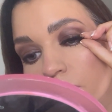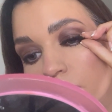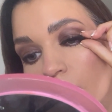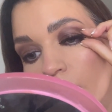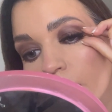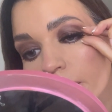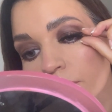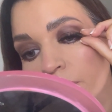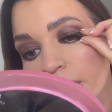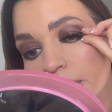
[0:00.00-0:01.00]
I
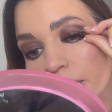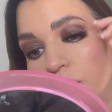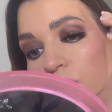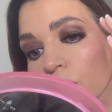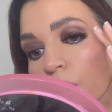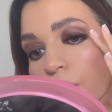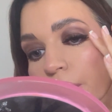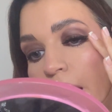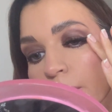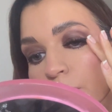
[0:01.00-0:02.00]
really should.
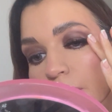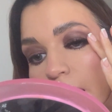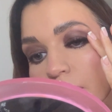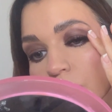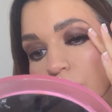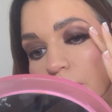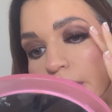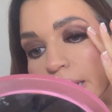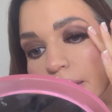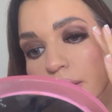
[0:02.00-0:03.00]
I would
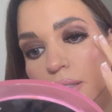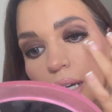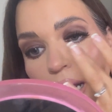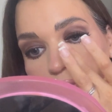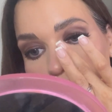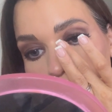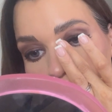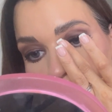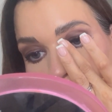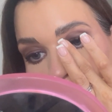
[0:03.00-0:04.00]
actually, having
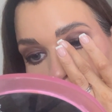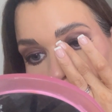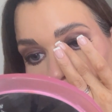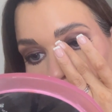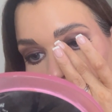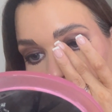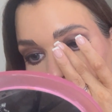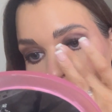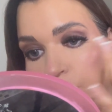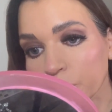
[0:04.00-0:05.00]
just done what I've
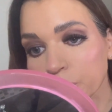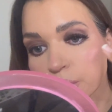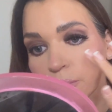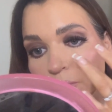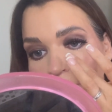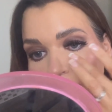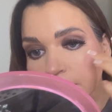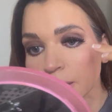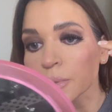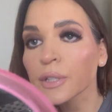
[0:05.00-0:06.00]
done, which was a
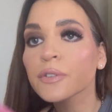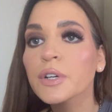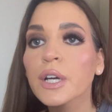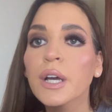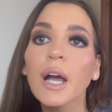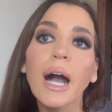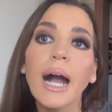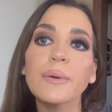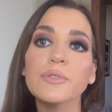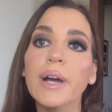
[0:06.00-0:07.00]
risky move, I
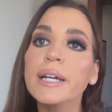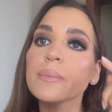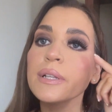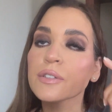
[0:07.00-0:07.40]
would recommend